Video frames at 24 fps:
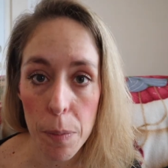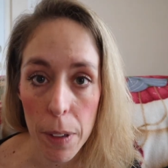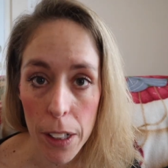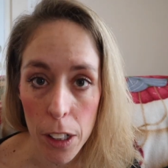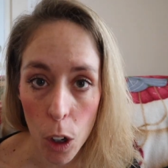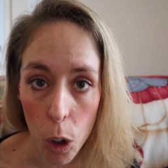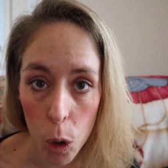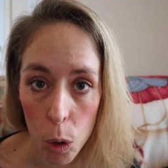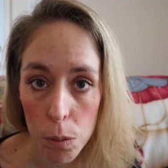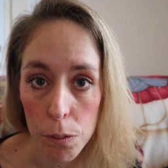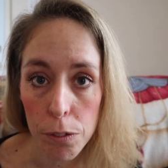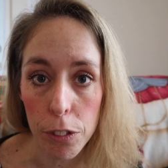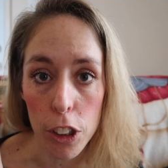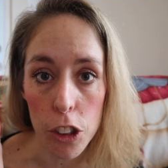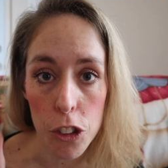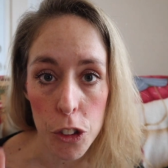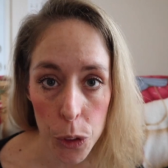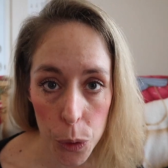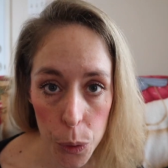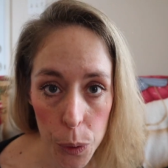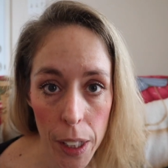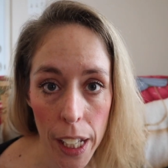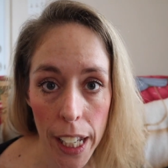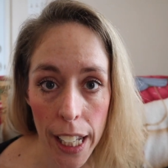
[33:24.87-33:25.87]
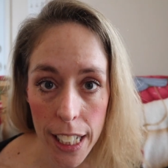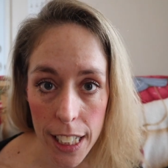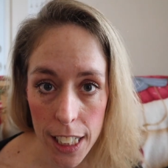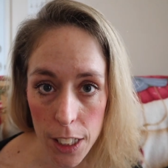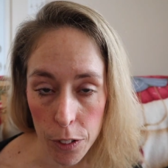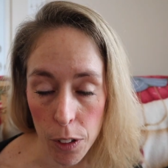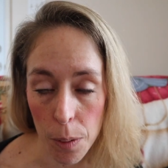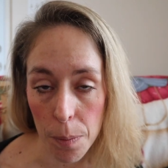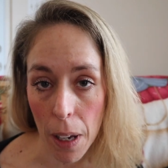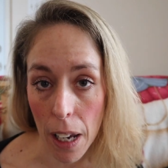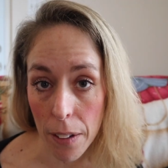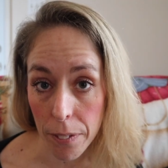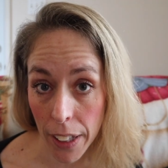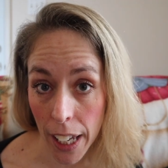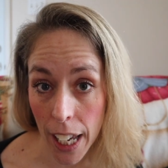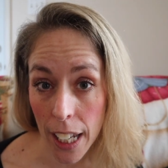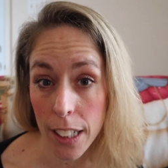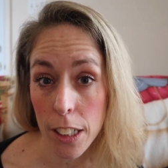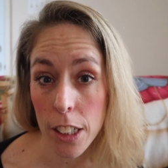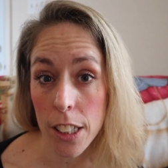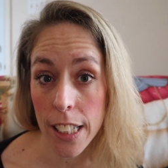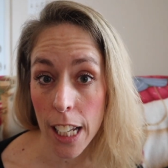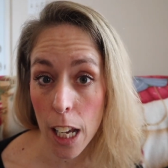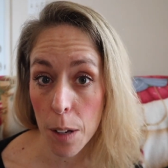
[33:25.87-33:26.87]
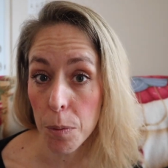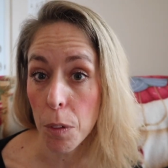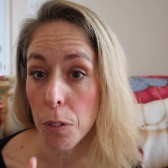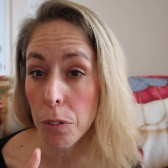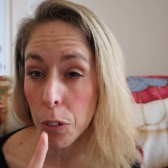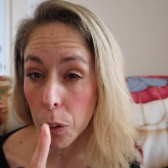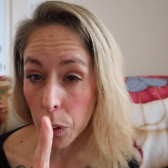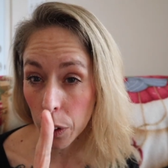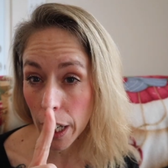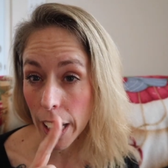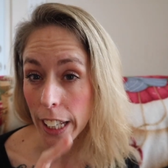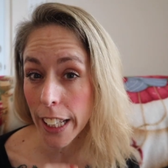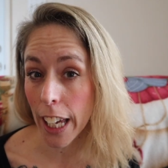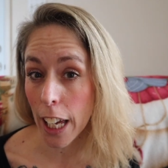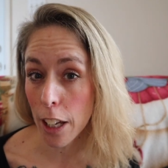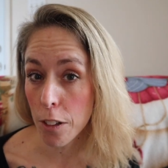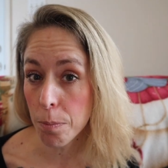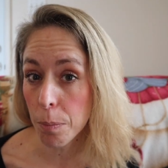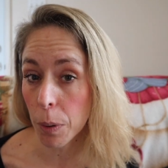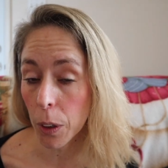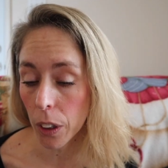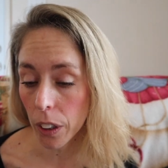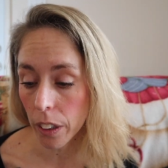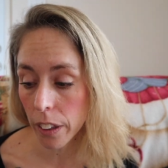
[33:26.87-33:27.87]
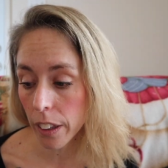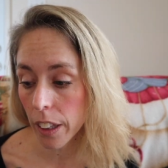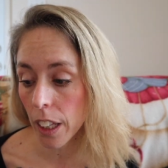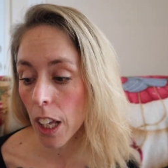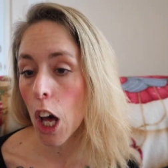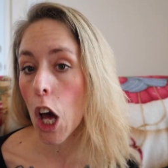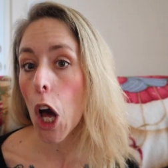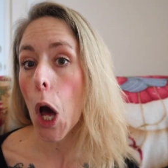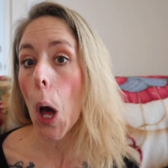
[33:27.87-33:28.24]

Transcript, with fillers: been home for two days from Afghanistan before I gave birth,